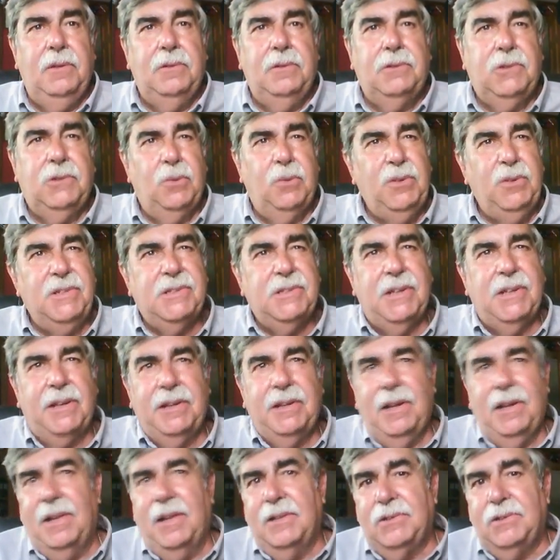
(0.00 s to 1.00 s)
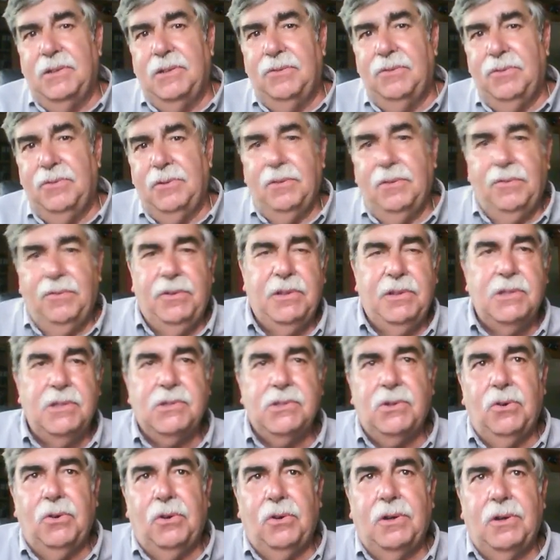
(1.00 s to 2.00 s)
so, what is technology for
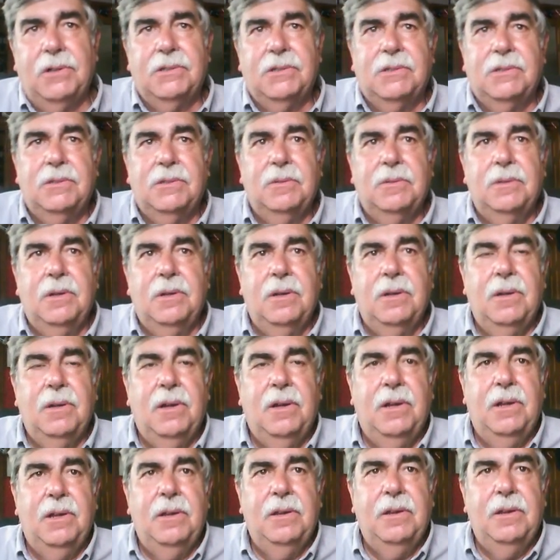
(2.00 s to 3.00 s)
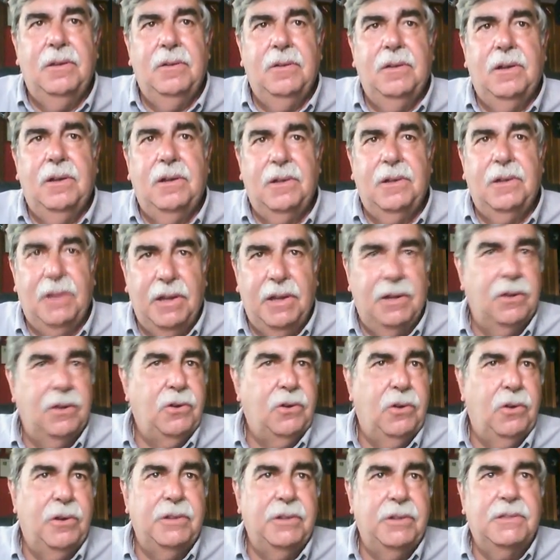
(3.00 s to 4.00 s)
this course? And again,
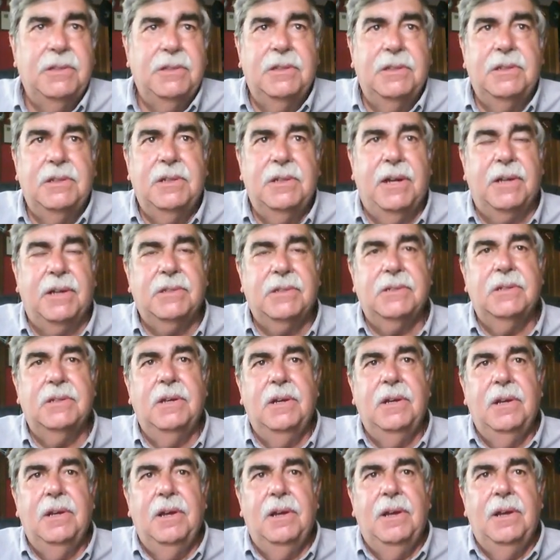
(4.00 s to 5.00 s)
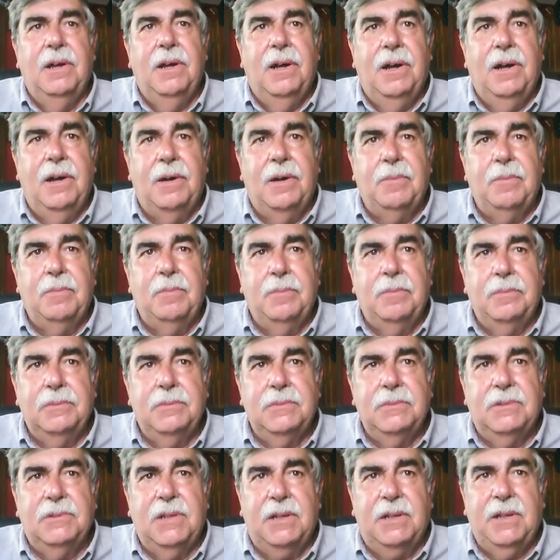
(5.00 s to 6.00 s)
according to the text, um,
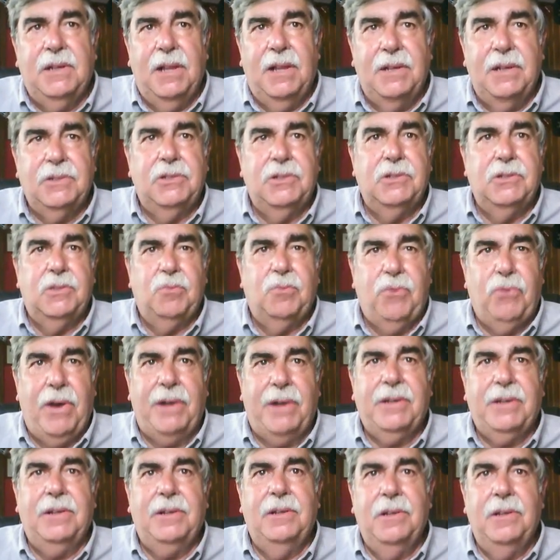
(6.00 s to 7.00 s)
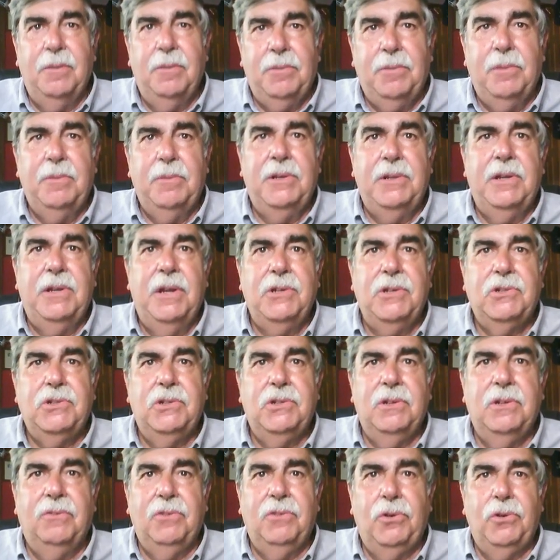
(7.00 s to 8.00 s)
technology is a practical
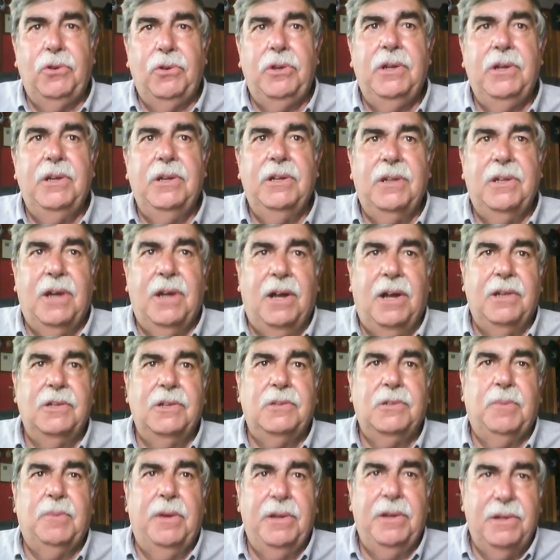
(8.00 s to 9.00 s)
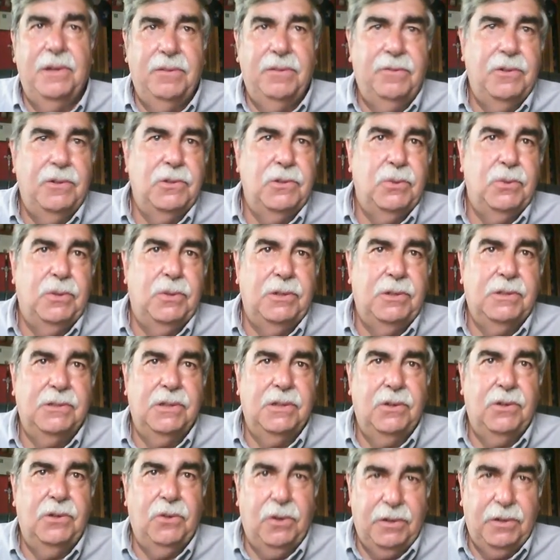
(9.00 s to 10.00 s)
implementation of learning and knowledge by individuals
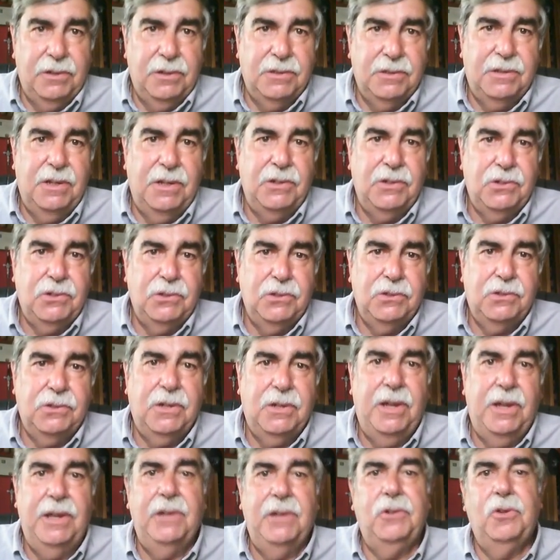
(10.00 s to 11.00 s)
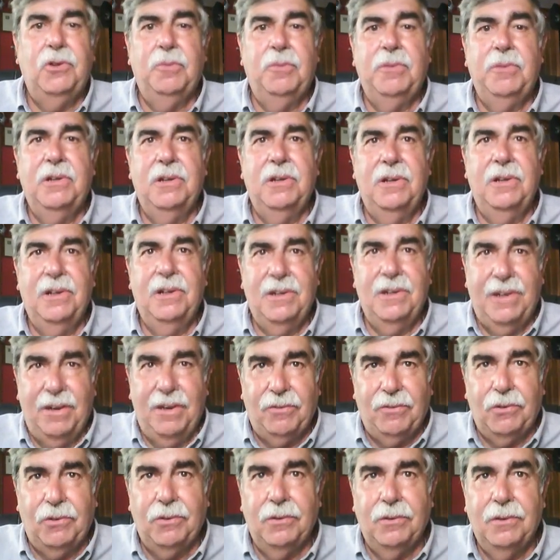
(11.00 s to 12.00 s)
and organizations to aid human
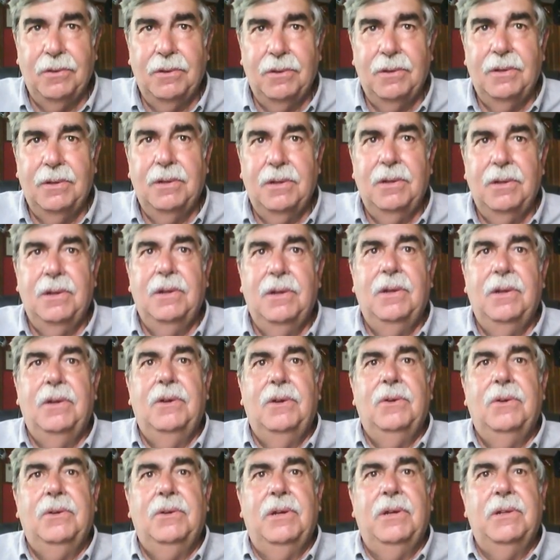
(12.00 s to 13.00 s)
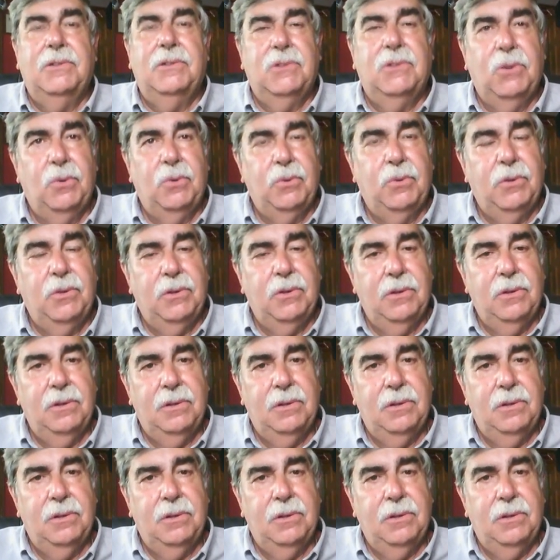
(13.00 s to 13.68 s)
endeavor. Okay, so